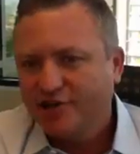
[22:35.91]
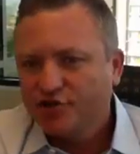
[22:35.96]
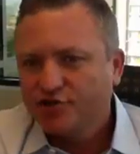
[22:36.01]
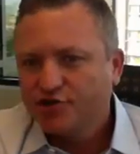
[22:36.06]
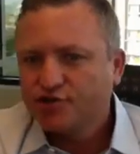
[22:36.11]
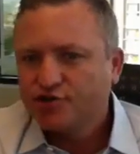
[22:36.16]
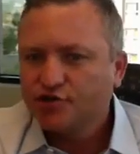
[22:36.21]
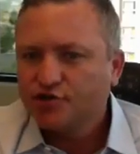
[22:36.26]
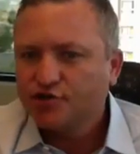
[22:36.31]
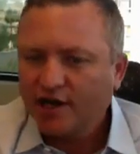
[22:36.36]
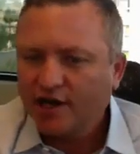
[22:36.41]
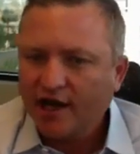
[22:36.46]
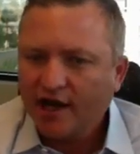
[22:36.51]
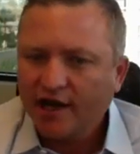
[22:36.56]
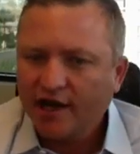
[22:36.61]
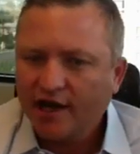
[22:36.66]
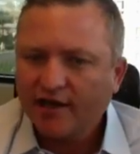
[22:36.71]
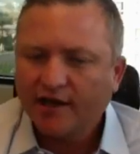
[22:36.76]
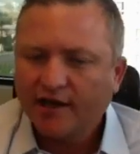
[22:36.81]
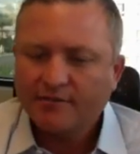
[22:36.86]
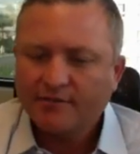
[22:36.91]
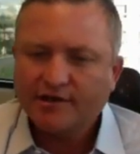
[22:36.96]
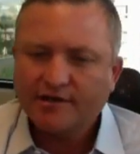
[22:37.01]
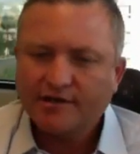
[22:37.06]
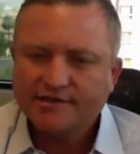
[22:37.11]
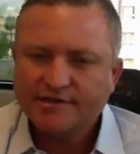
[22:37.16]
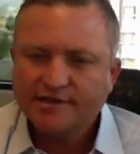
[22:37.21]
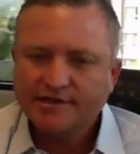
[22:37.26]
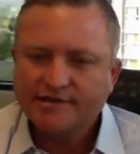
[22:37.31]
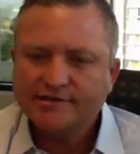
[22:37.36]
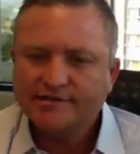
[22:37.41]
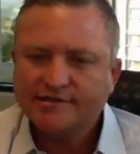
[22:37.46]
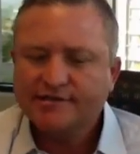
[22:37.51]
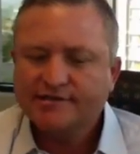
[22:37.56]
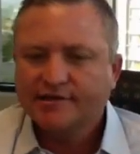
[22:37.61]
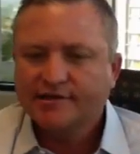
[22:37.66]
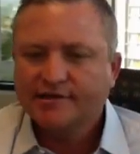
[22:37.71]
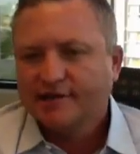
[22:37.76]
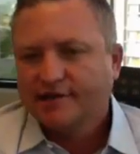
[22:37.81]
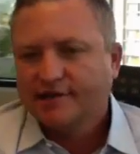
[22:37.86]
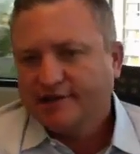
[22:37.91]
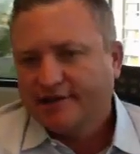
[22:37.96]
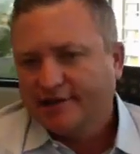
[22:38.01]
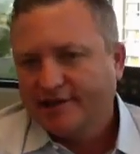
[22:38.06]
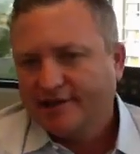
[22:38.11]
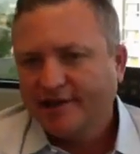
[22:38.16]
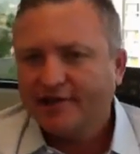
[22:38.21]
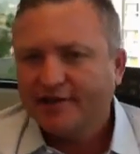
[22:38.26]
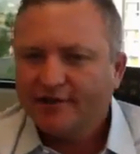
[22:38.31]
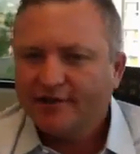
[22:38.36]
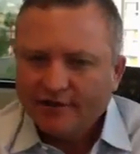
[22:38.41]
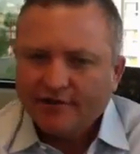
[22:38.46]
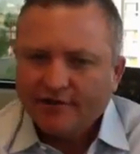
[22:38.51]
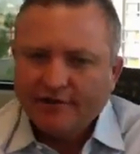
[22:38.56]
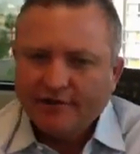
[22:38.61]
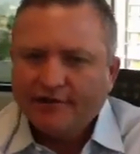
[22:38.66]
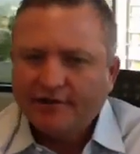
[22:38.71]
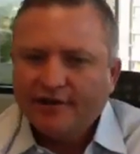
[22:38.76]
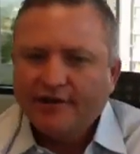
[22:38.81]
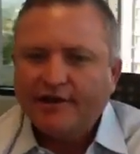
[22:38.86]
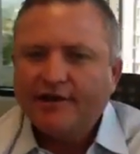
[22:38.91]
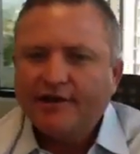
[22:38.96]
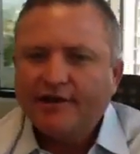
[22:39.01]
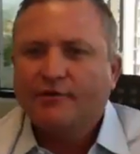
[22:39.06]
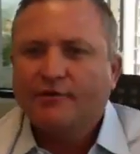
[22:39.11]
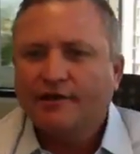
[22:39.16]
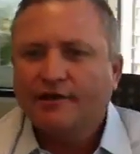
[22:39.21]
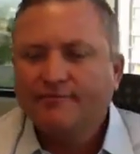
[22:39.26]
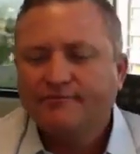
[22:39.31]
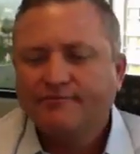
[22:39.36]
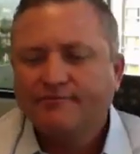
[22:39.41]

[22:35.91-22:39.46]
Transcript: should I? I mean, is this, anyway.